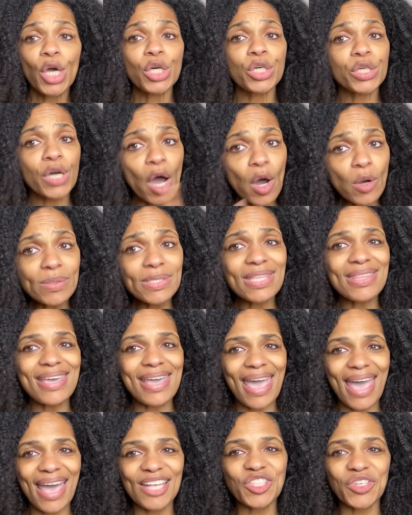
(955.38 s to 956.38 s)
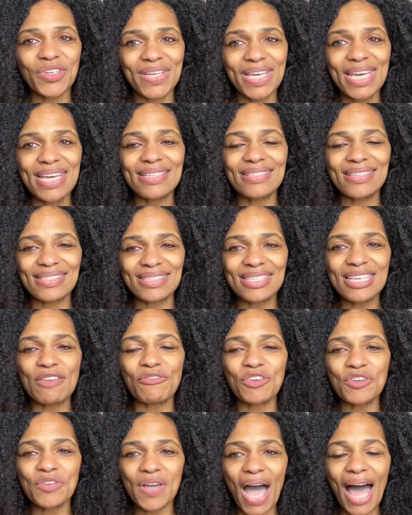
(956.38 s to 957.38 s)
Go to the answer key to see if
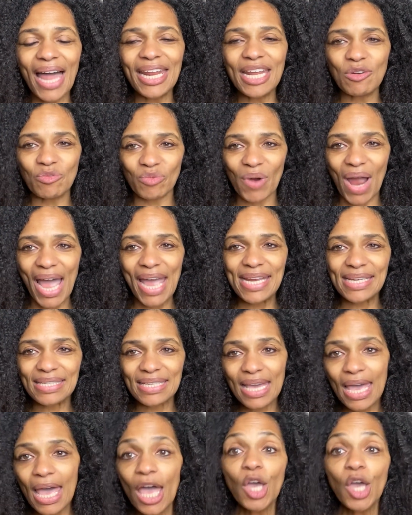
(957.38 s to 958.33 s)
you got it right.